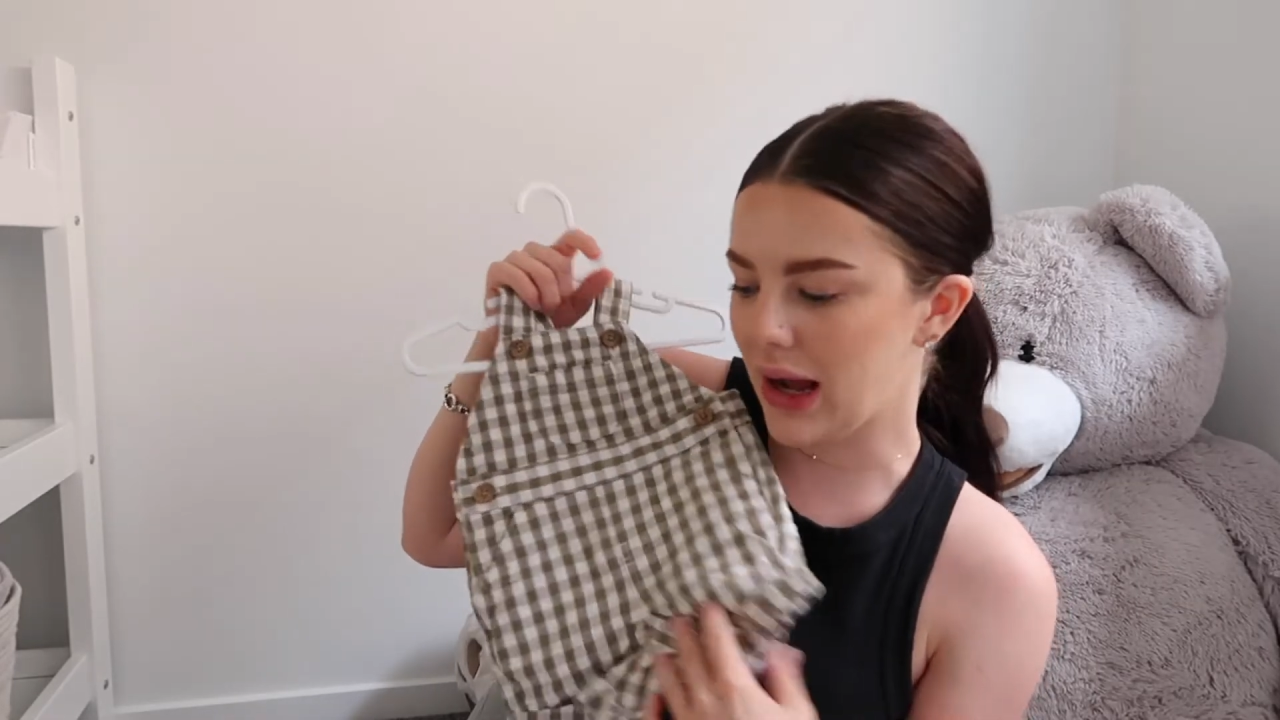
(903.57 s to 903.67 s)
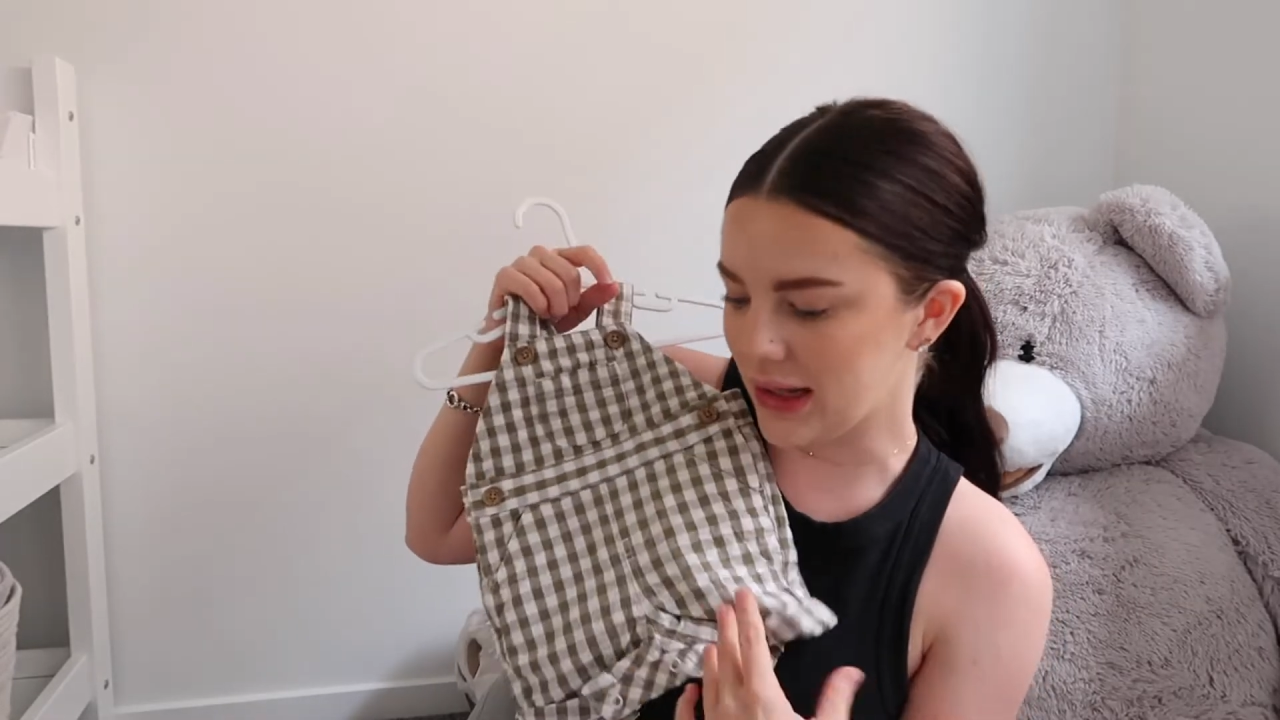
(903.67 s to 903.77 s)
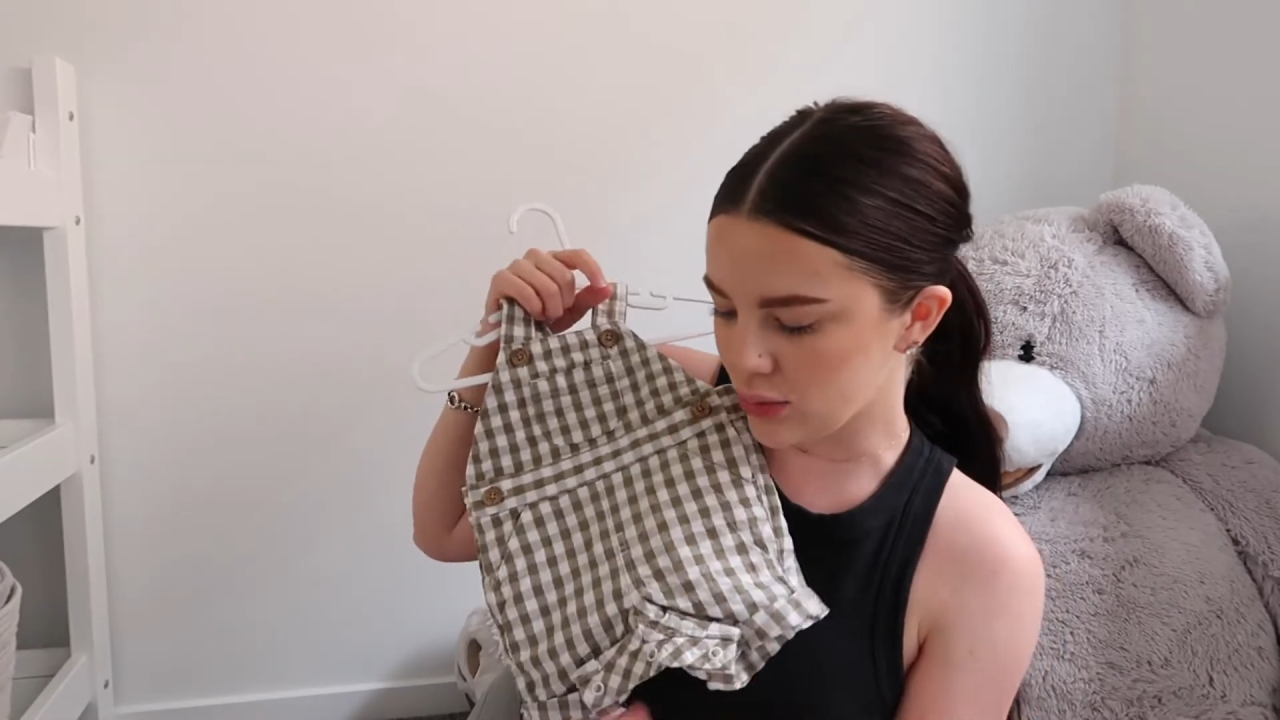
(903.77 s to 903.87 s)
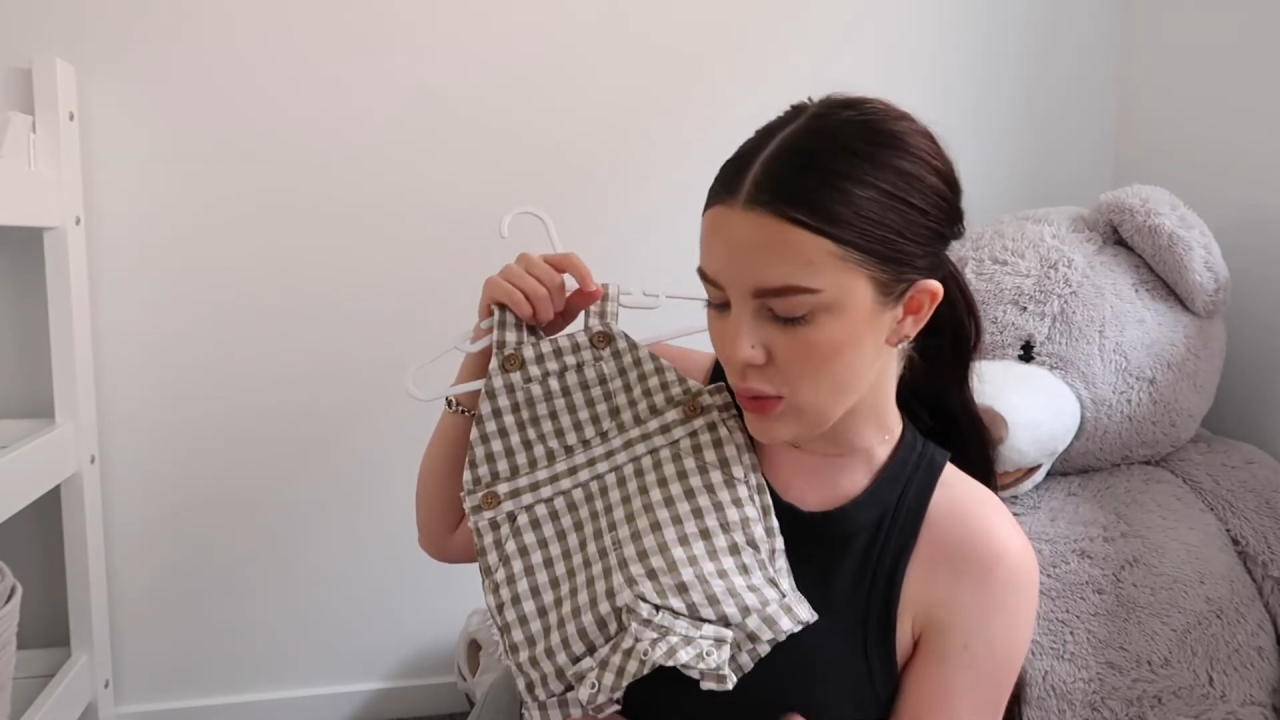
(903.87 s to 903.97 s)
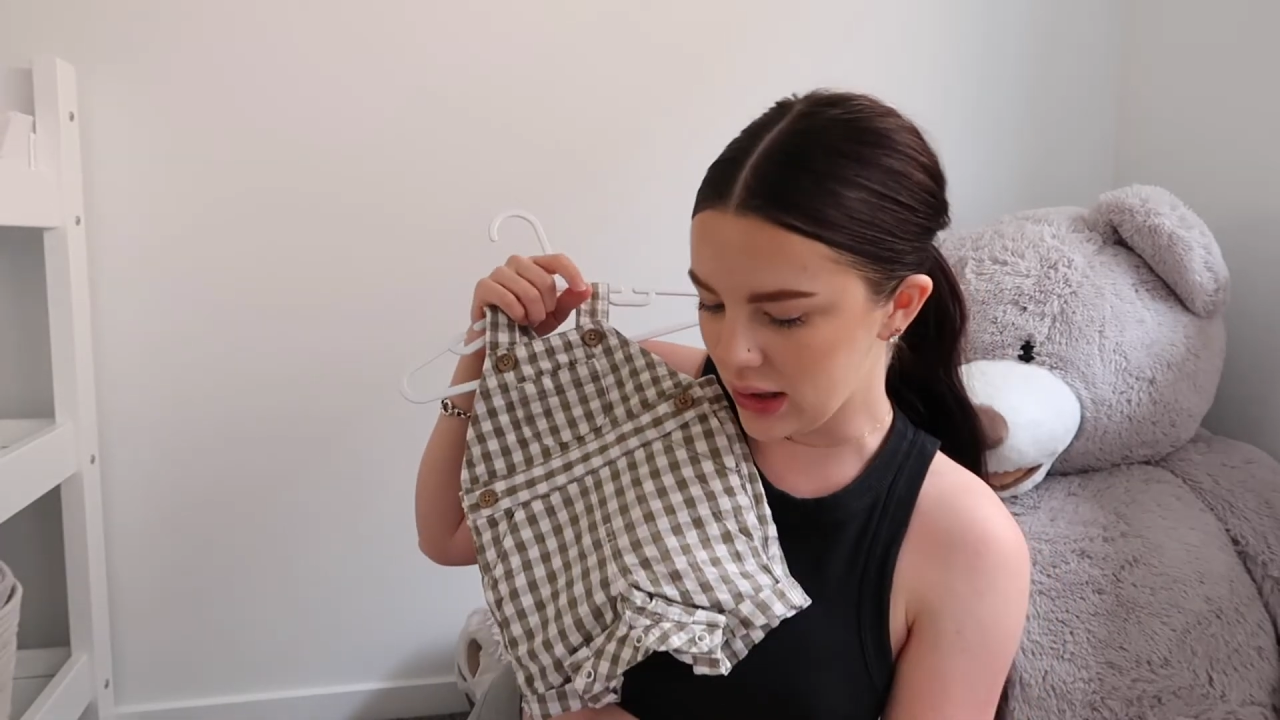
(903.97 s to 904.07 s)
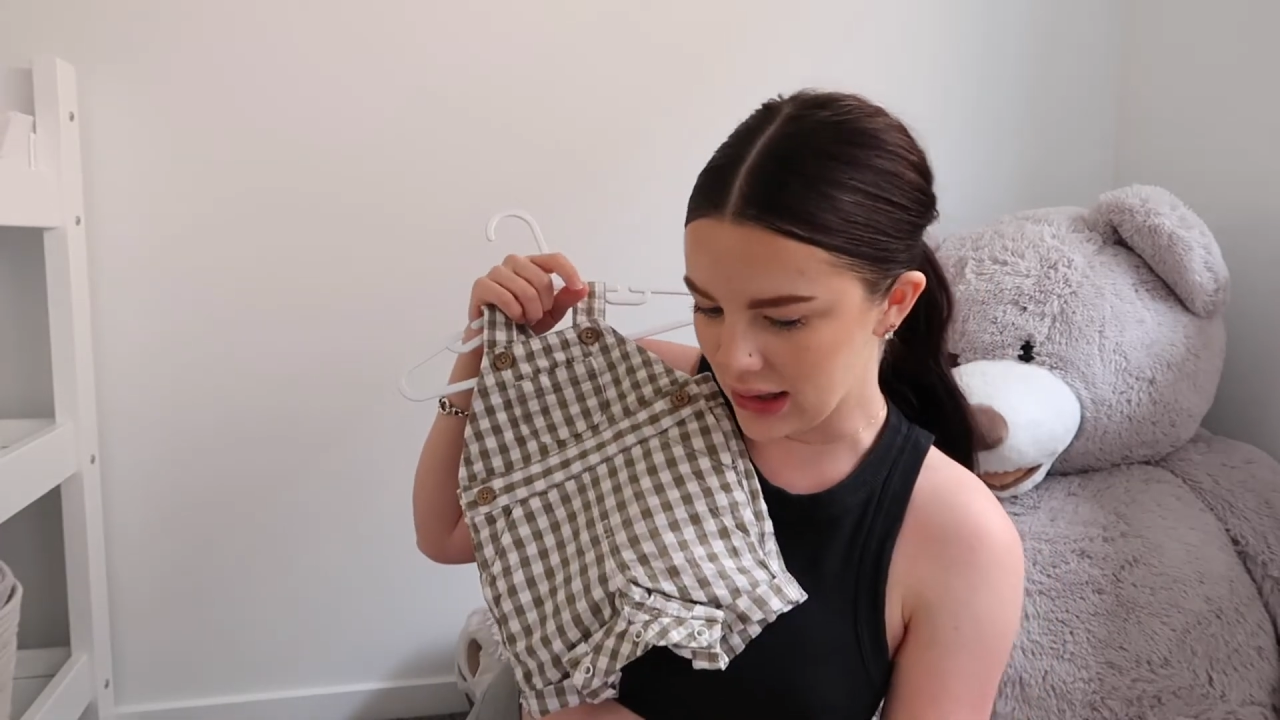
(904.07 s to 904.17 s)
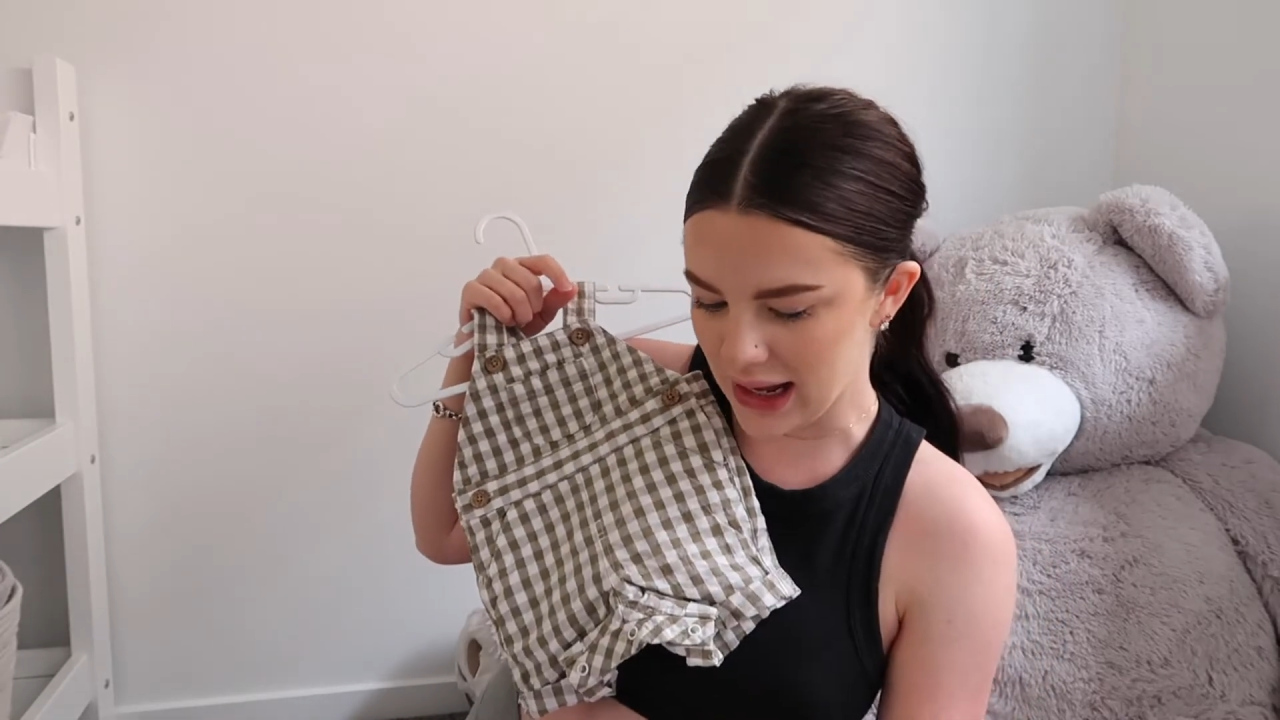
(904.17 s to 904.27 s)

as well